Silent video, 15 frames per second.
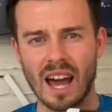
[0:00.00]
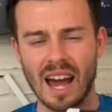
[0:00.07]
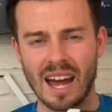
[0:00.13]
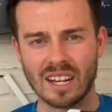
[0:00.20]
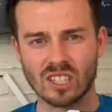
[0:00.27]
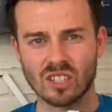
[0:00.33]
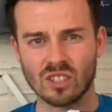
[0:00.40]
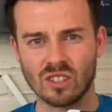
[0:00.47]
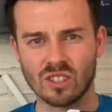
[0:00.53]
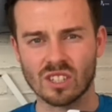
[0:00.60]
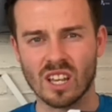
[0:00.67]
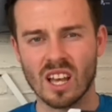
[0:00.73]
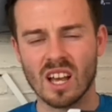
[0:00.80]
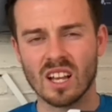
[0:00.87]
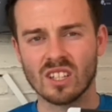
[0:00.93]

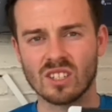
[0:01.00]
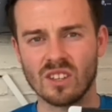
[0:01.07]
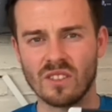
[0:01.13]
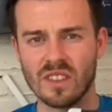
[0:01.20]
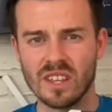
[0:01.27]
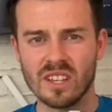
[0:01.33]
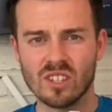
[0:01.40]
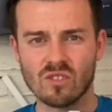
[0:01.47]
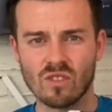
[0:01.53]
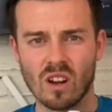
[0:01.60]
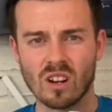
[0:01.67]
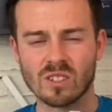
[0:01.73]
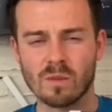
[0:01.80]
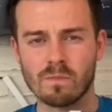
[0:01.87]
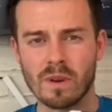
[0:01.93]
actions. So these
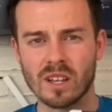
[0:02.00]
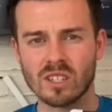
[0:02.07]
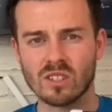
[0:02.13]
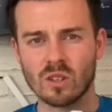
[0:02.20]
drugs are best